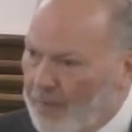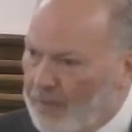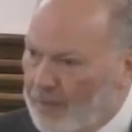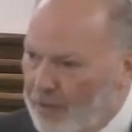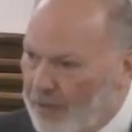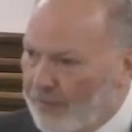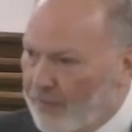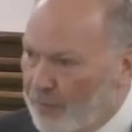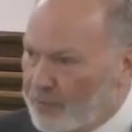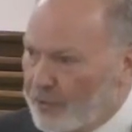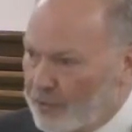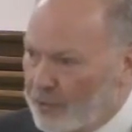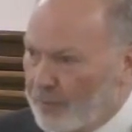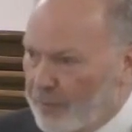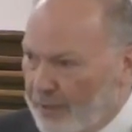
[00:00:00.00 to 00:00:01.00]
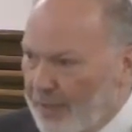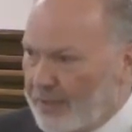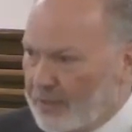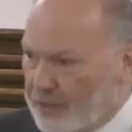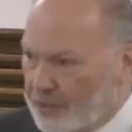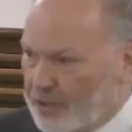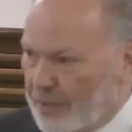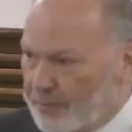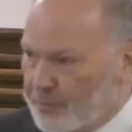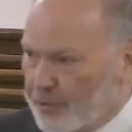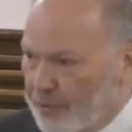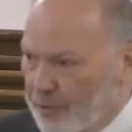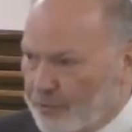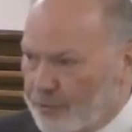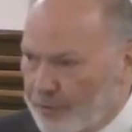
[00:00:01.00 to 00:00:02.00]
The difference is your relationships to
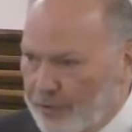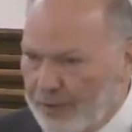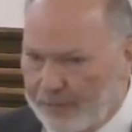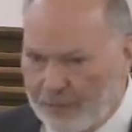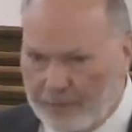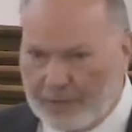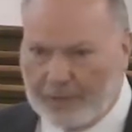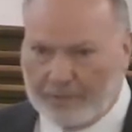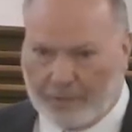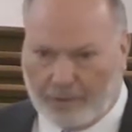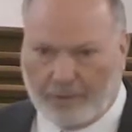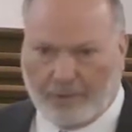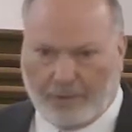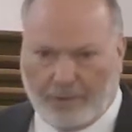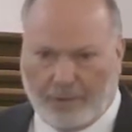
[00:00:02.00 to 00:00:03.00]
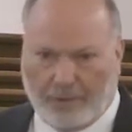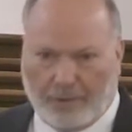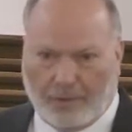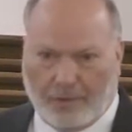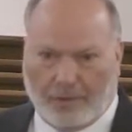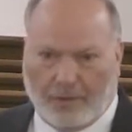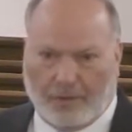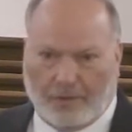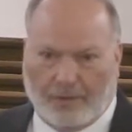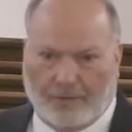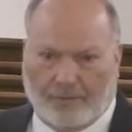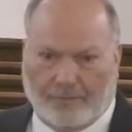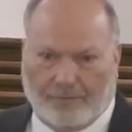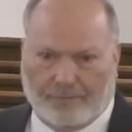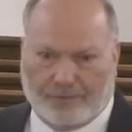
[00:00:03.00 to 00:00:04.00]
those two different people.
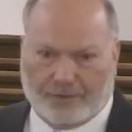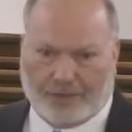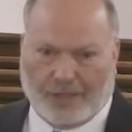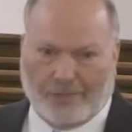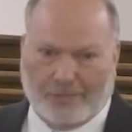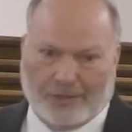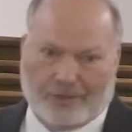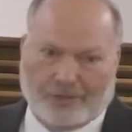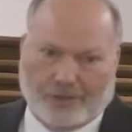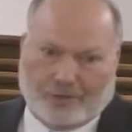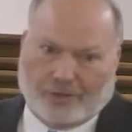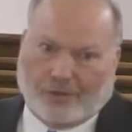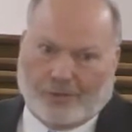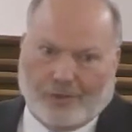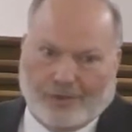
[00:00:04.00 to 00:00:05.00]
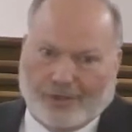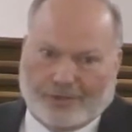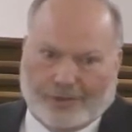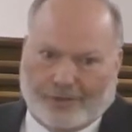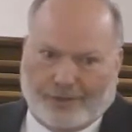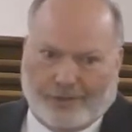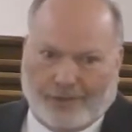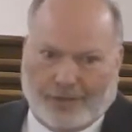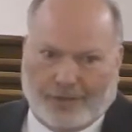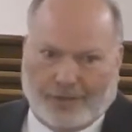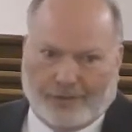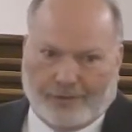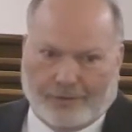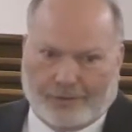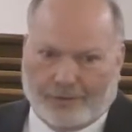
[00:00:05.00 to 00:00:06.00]
Some it's a chore and it's a duty.
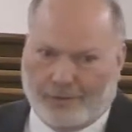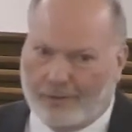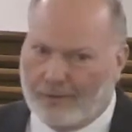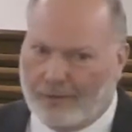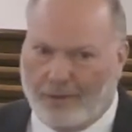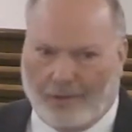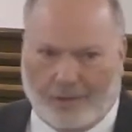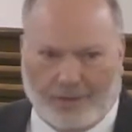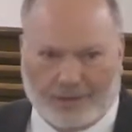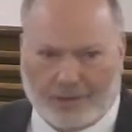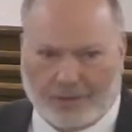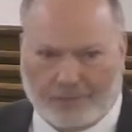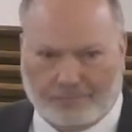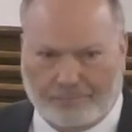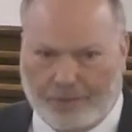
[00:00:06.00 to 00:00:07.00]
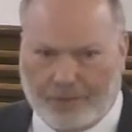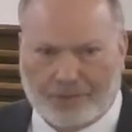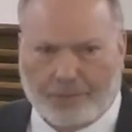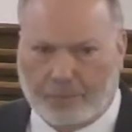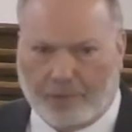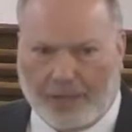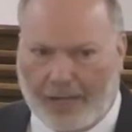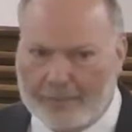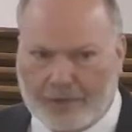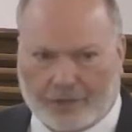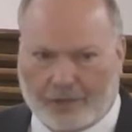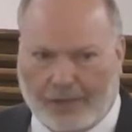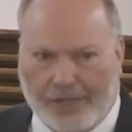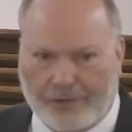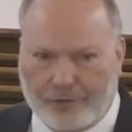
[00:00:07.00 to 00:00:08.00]
Others, oh, it's a, it's a, I'm
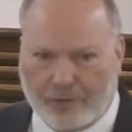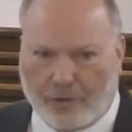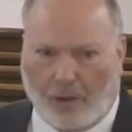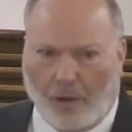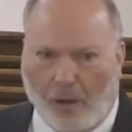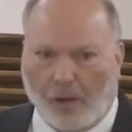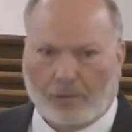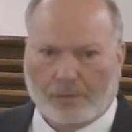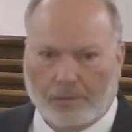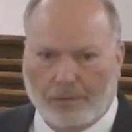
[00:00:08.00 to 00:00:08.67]
just glad you called